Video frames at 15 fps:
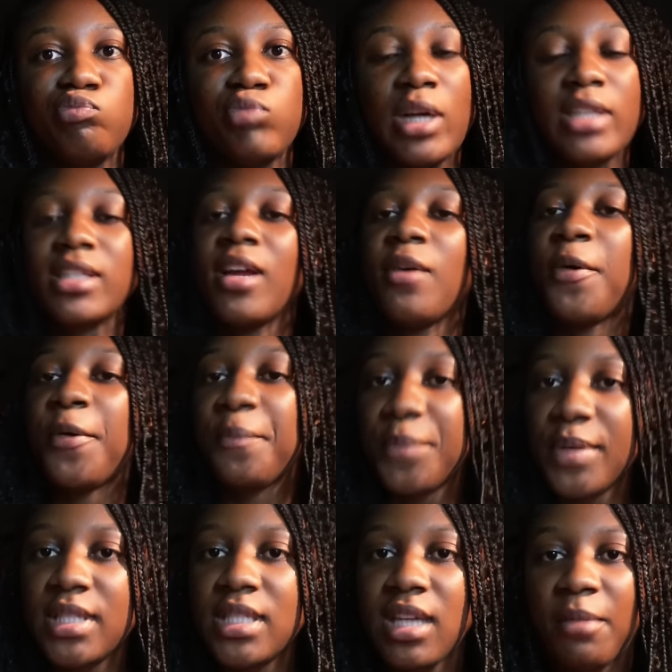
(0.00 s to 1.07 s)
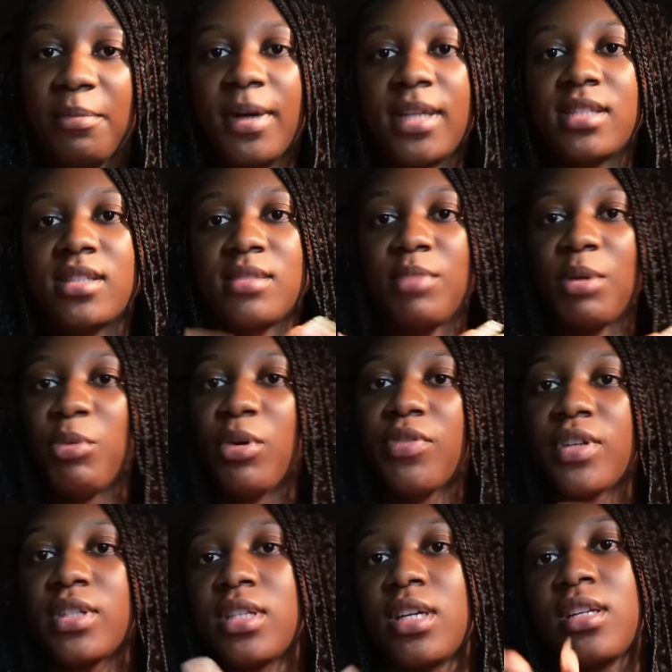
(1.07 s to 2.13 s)
I said I want pizza, but my
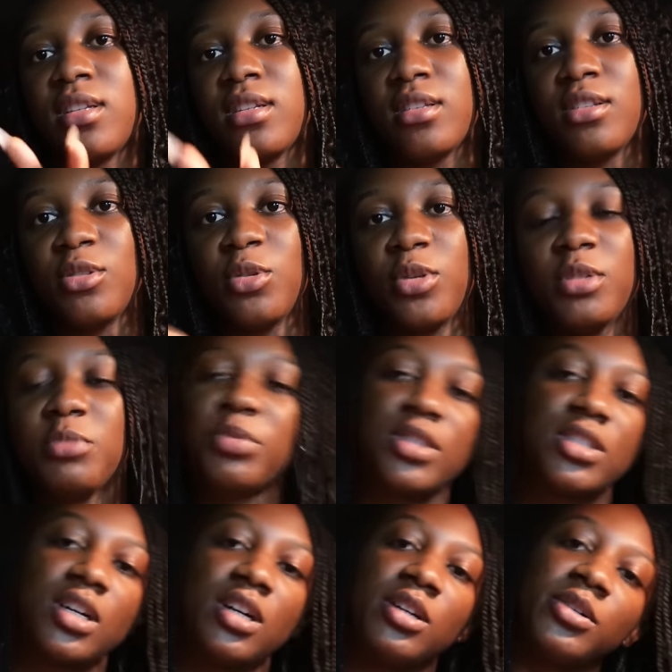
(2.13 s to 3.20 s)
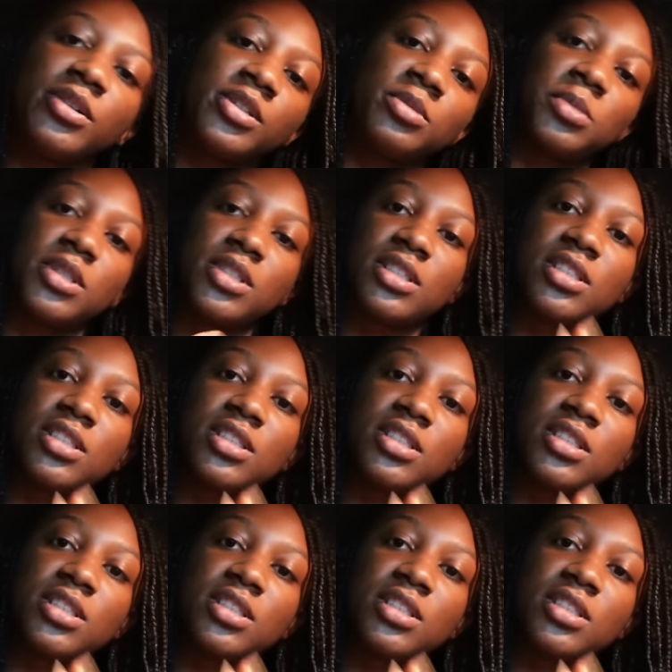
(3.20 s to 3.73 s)
boyfriend said you don't eat pizza on Christmas.